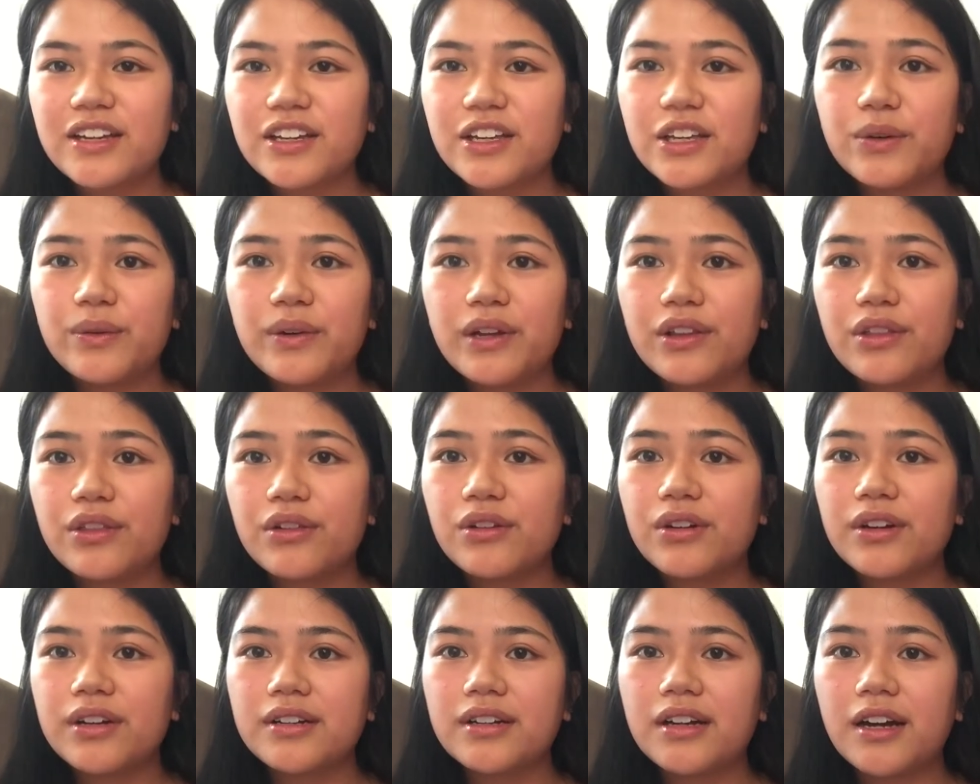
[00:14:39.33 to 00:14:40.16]
You went
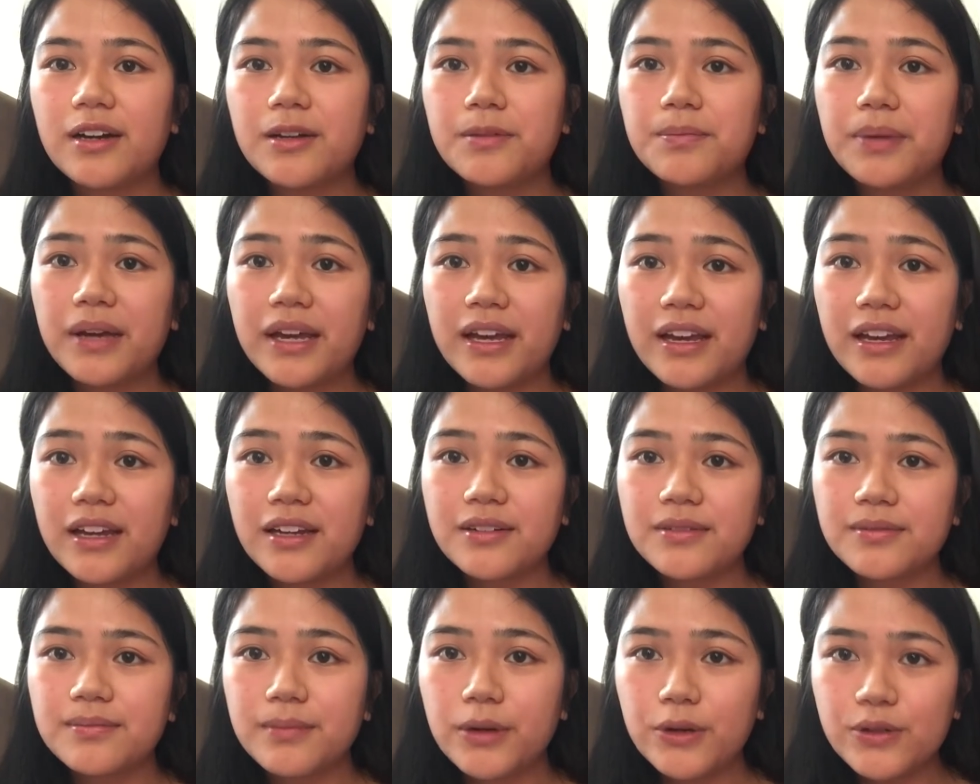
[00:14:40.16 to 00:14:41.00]
through an
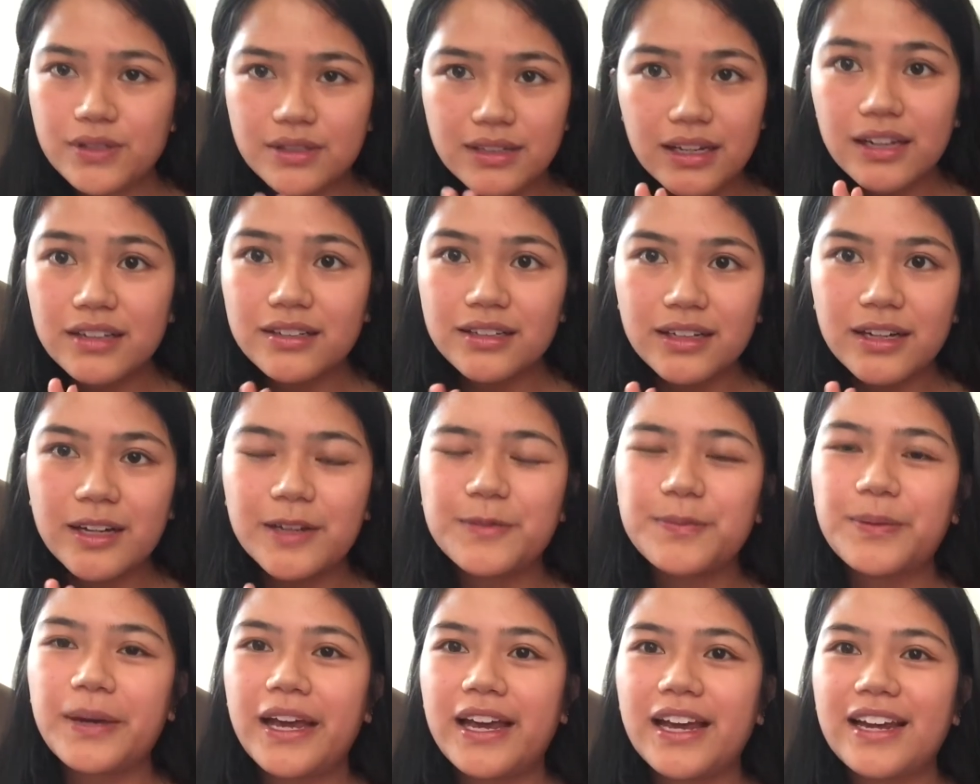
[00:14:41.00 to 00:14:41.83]
unpaid, most likely
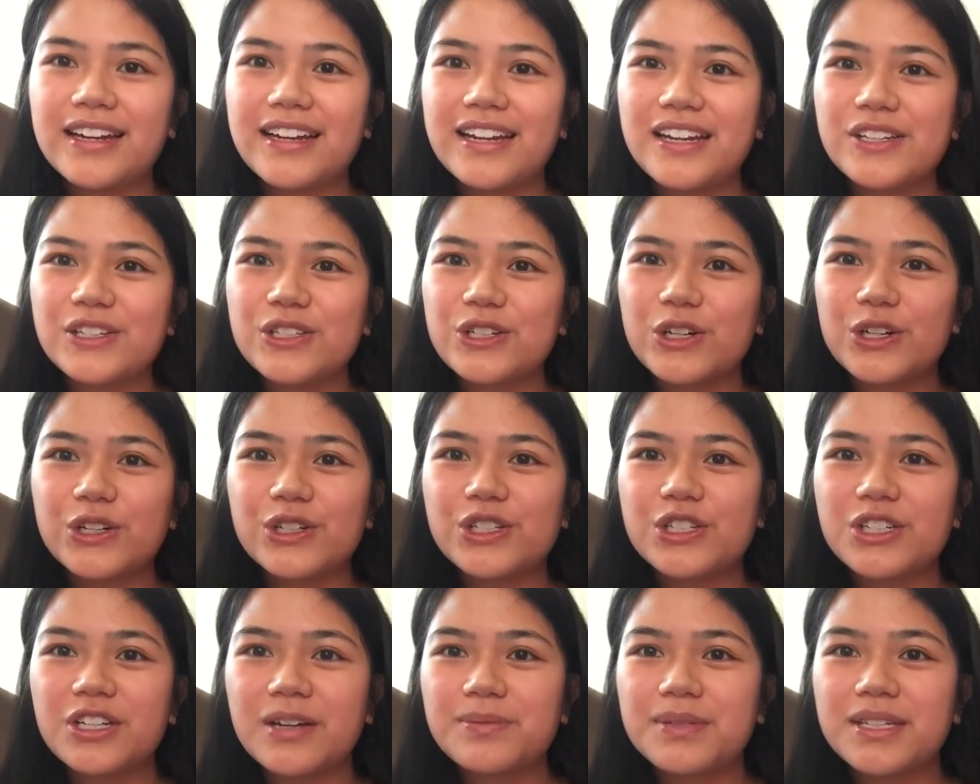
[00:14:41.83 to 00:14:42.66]
unpaid
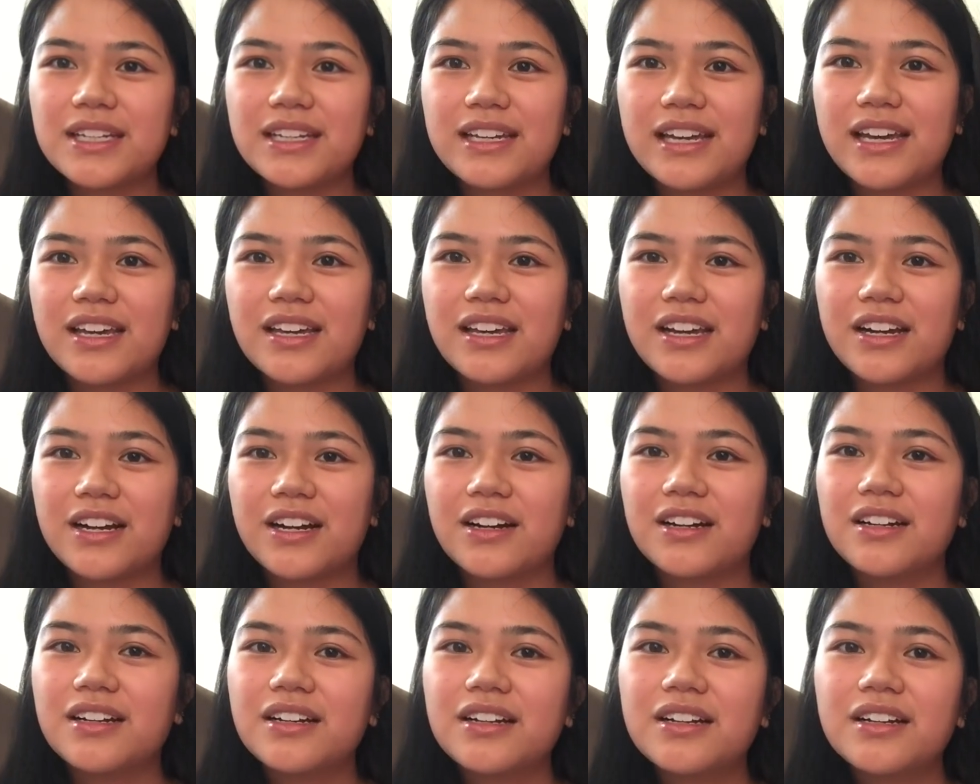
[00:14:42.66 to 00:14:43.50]
internship to get
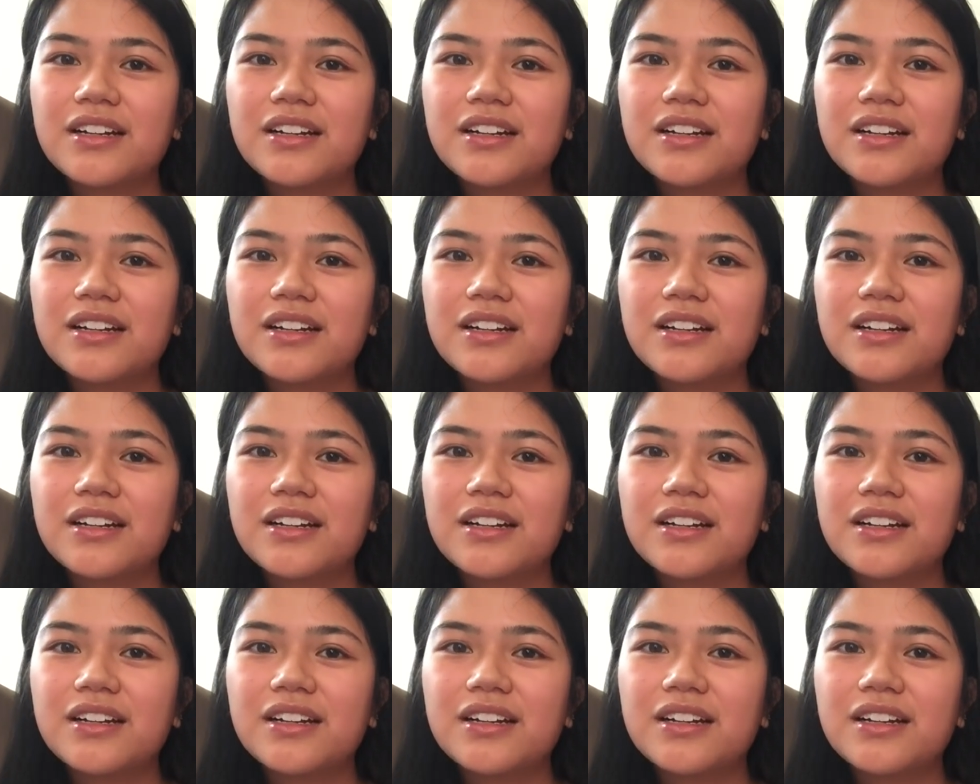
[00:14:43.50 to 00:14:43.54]
here.